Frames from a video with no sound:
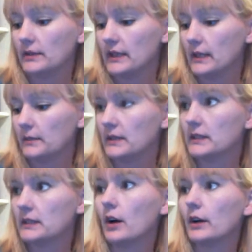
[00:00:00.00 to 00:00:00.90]
Team. This
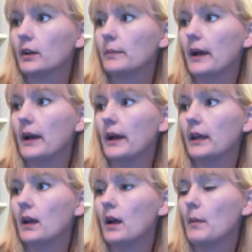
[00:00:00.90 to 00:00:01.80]
is an arc by
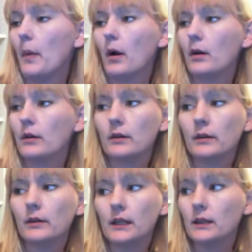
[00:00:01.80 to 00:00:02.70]

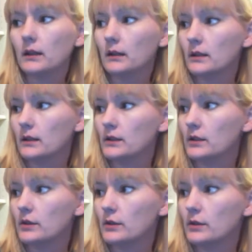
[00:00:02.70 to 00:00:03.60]
Amari
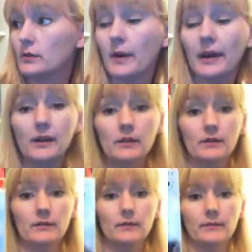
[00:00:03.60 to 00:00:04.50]
Studemeyer.
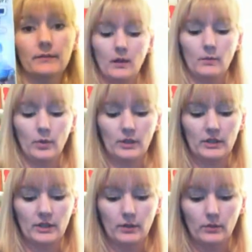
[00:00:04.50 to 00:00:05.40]
Book
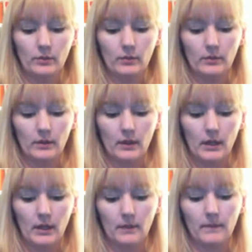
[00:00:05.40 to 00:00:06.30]
2
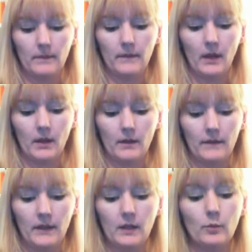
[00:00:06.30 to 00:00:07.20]
of
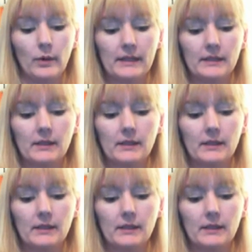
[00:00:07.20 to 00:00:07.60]
the Embrace